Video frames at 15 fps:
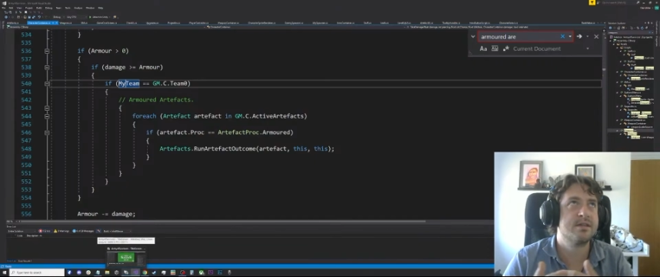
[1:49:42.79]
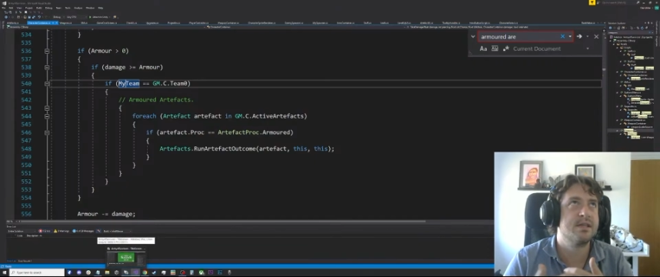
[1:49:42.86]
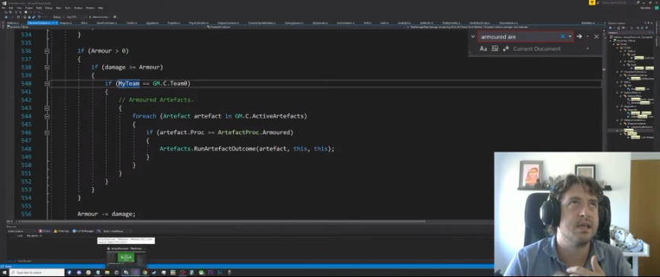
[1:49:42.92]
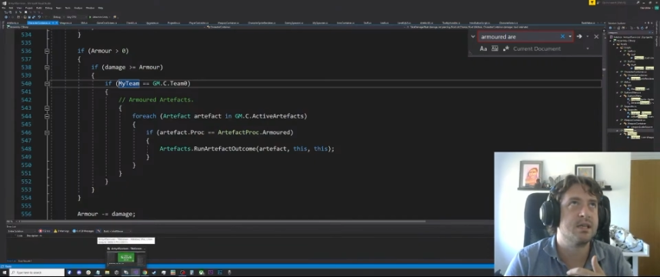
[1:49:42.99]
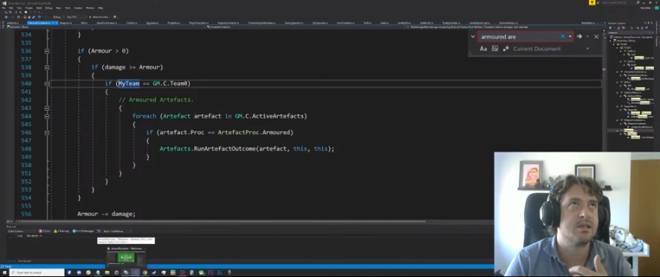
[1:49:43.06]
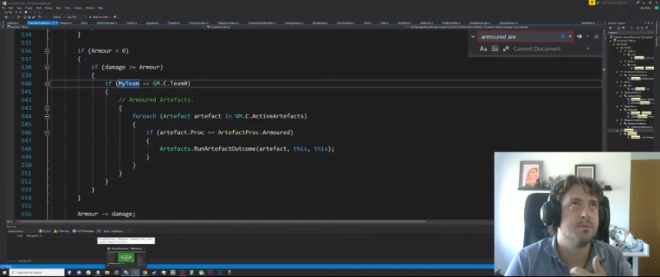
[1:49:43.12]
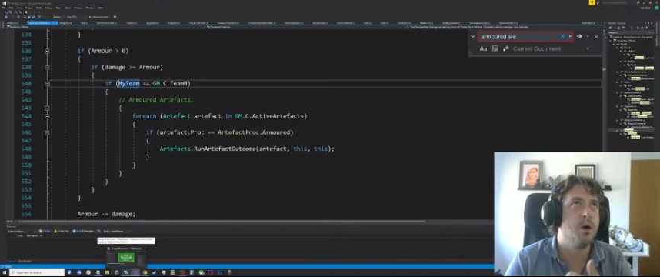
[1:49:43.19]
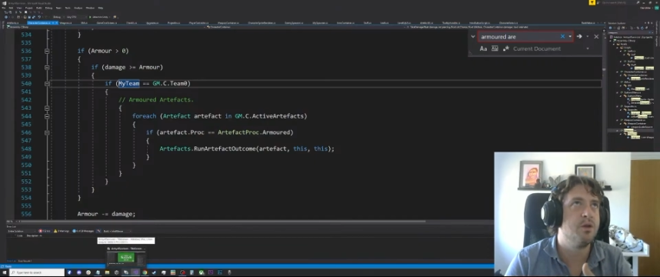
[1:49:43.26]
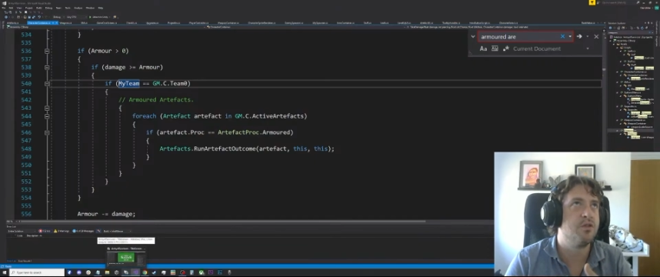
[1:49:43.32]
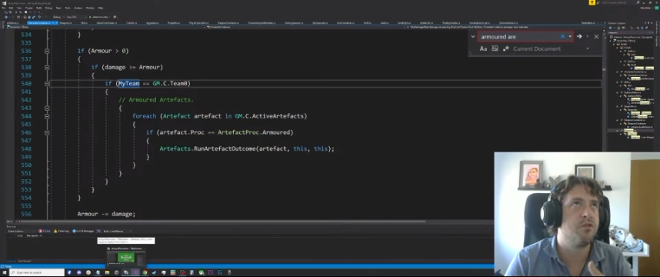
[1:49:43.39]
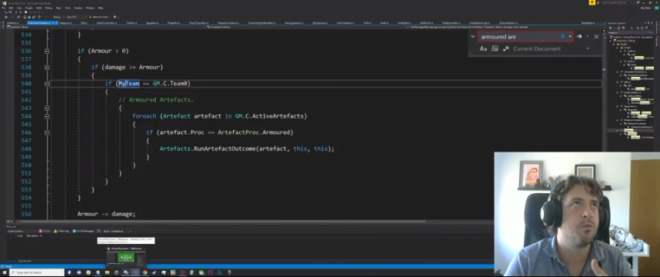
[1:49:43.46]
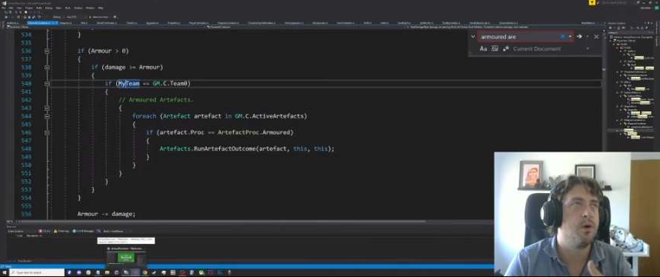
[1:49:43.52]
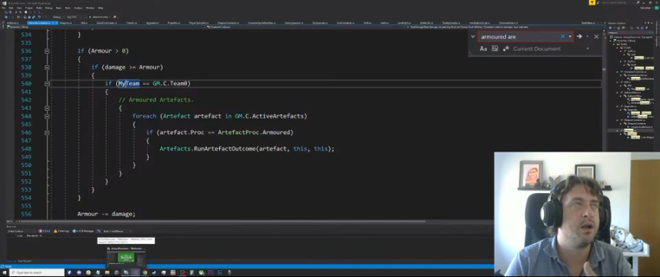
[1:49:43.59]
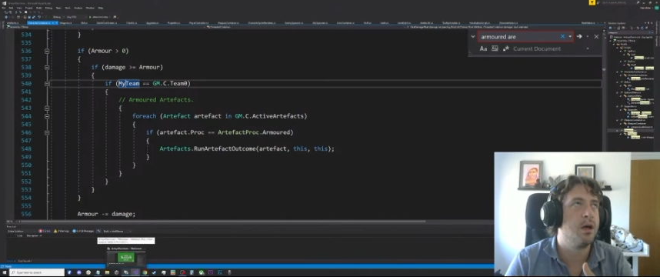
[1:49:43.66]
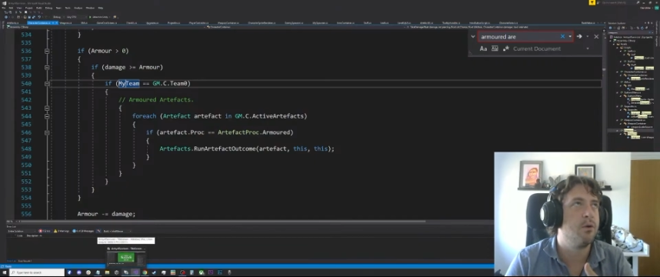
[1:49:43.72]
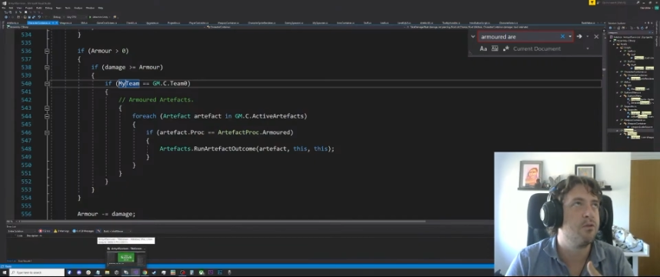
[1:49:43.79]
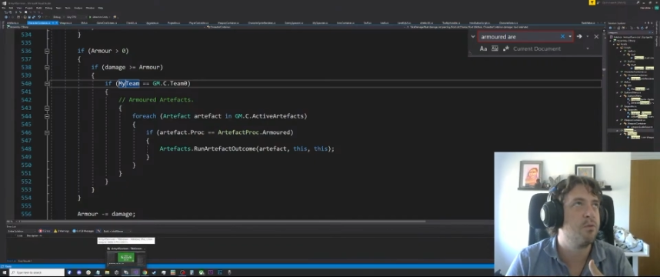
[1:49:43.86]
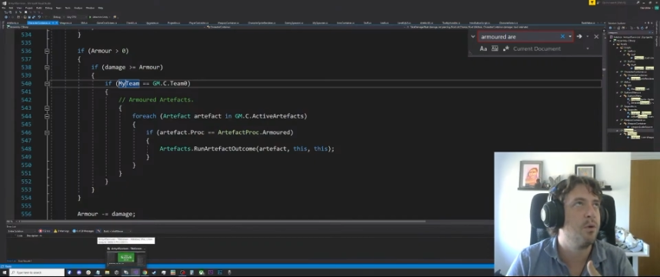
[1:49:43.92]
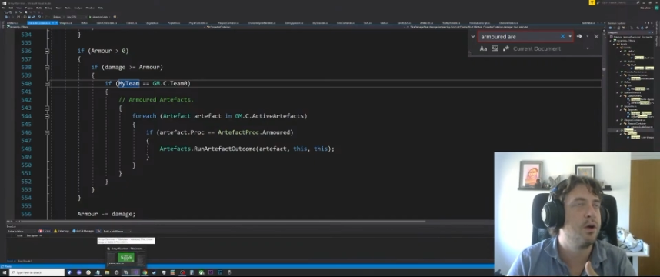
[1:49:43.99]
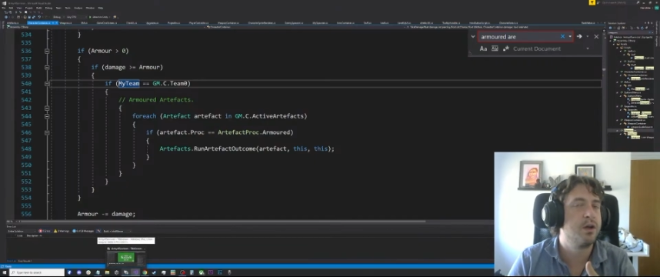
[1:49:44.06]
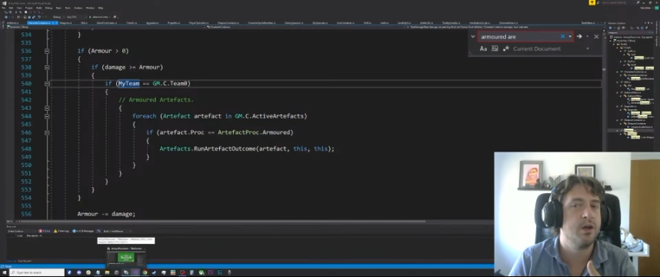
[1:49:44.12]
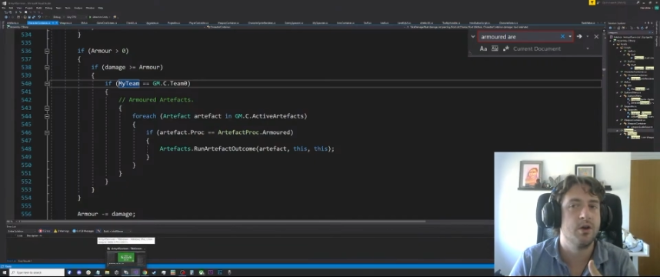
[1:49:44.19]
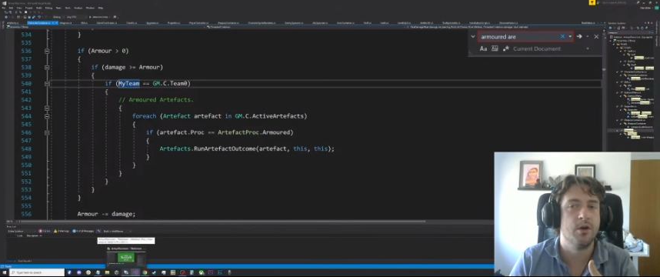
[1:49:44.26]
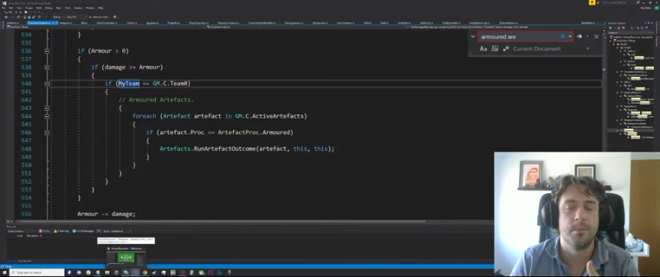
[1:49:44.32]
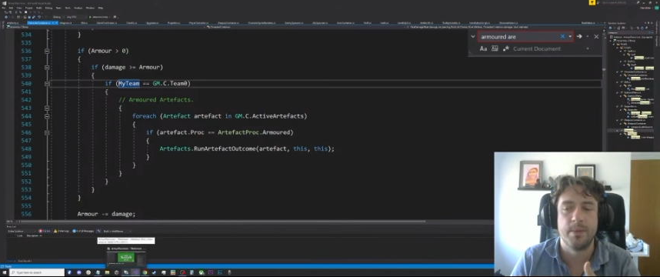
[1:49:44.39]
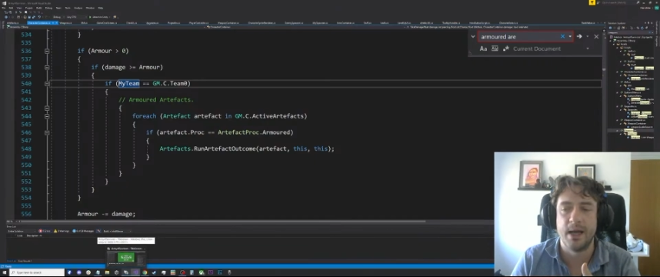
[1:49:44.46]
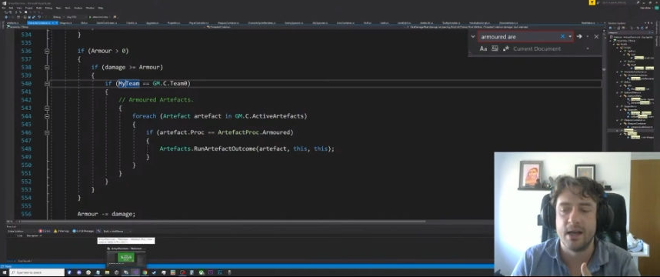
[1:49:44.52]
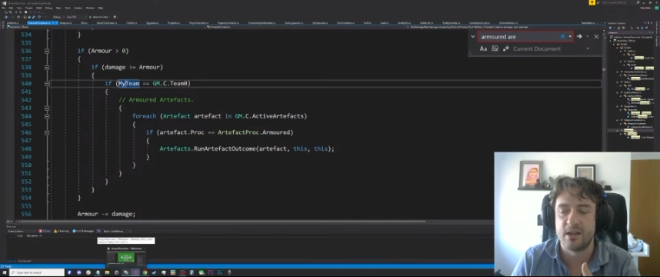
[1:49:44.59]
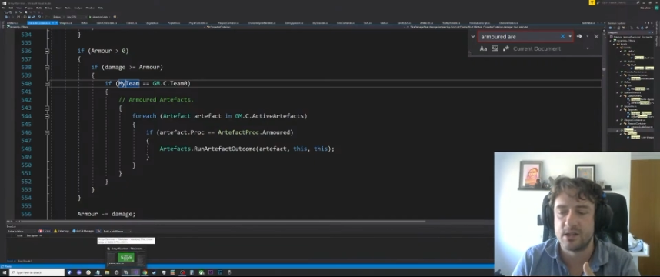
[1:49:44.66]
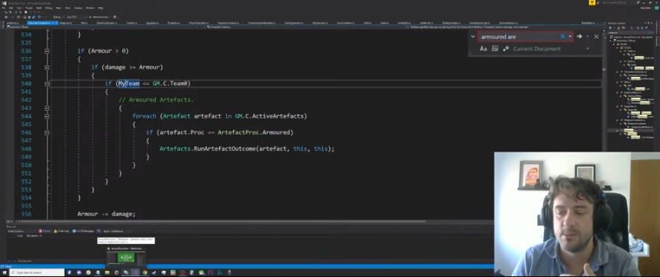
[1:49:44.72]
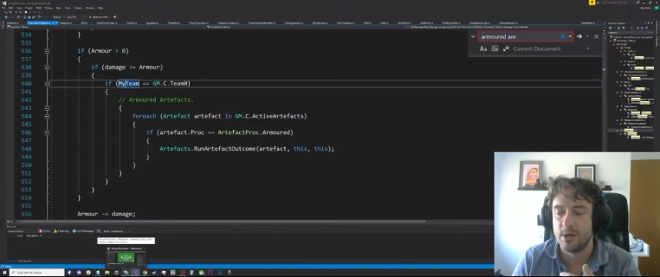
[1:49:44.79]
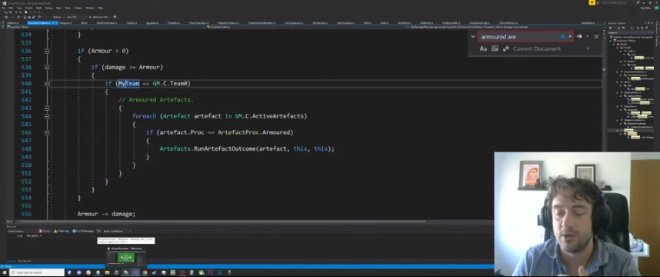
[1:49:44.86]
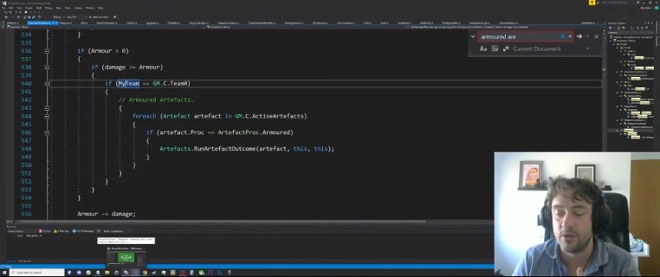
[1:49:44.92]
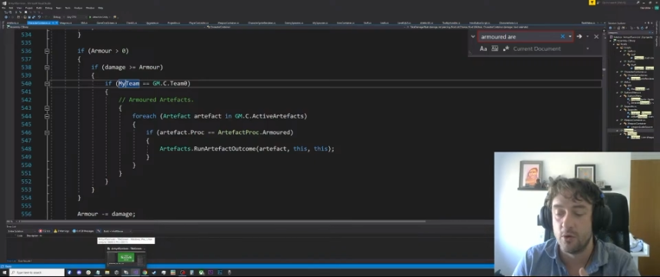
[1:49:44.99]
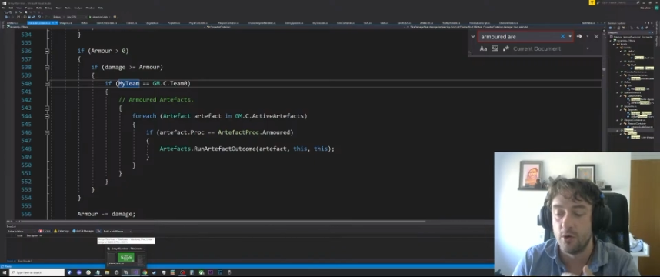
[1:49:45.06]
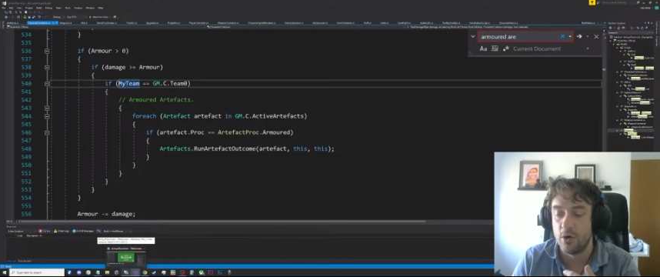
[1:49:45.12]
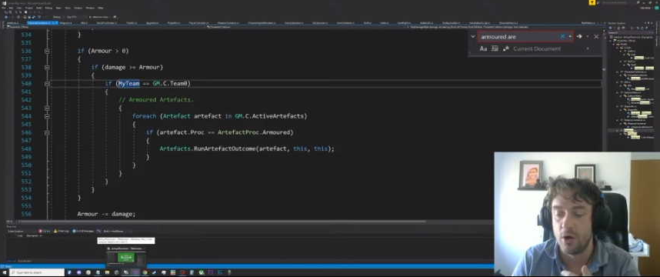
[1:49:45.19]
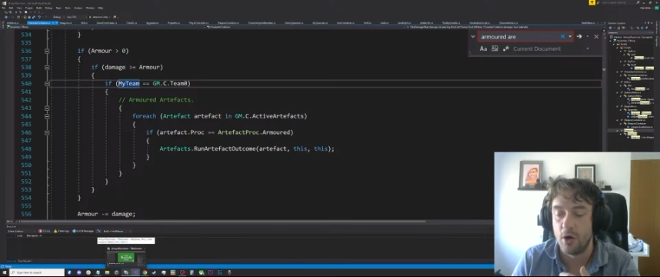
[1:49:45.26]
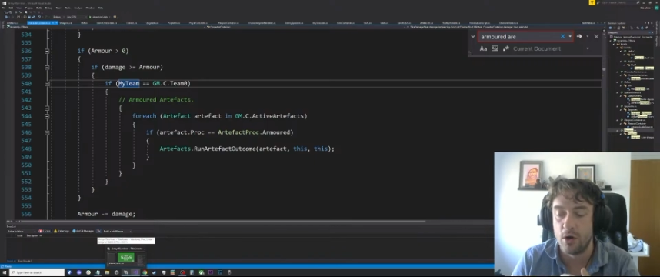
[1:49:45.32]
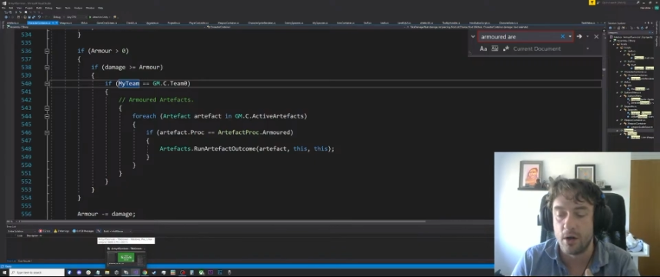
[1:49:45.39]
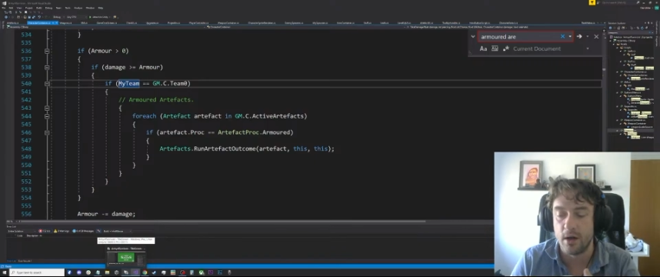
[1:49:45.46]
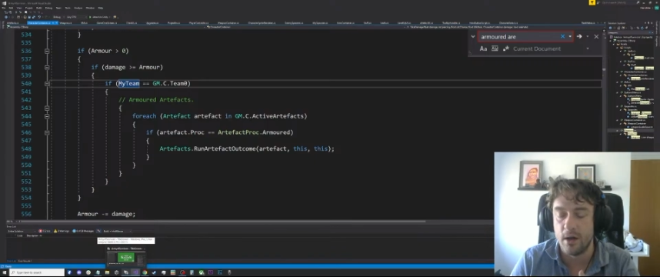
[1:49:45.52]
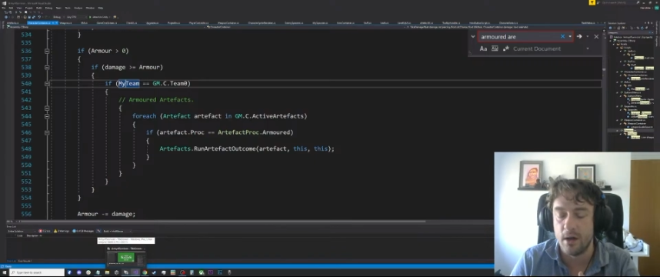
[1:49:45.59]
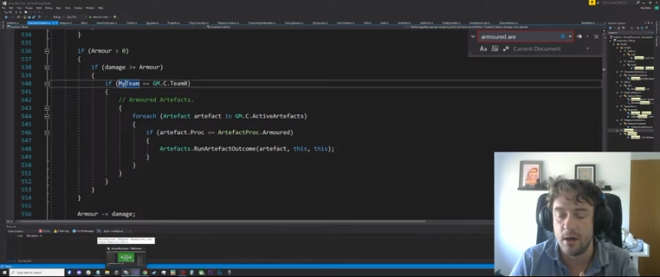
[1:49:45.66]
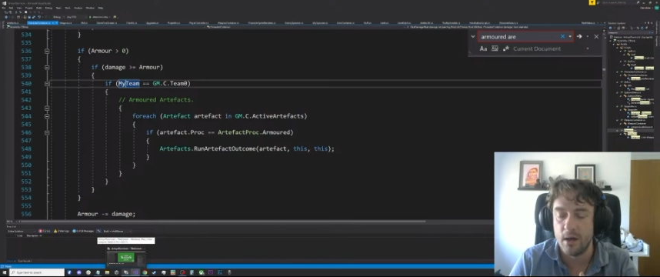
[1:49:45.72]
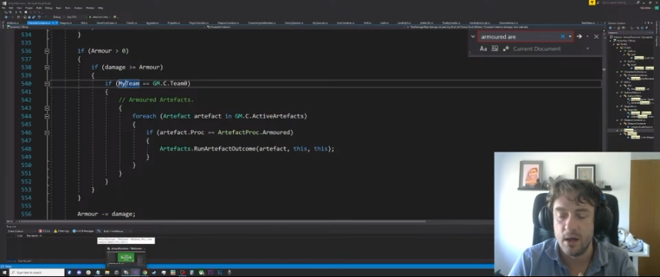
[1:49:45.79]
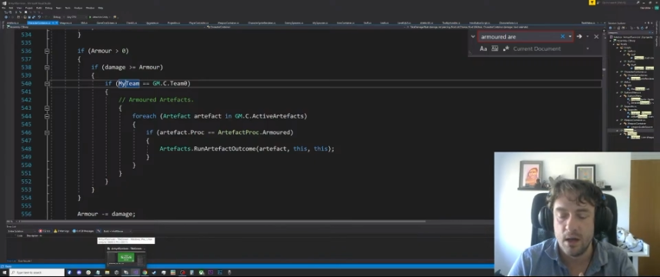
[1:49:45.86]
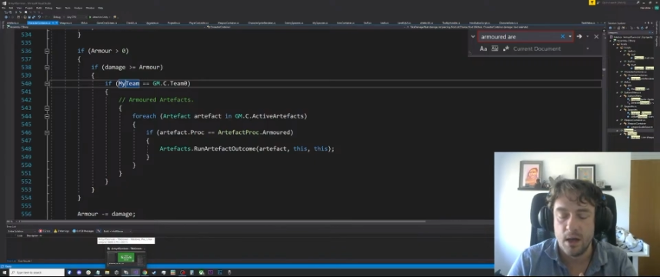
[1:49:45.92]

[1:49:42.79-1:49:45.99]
6 months while I was working on Blacksmith, or longer,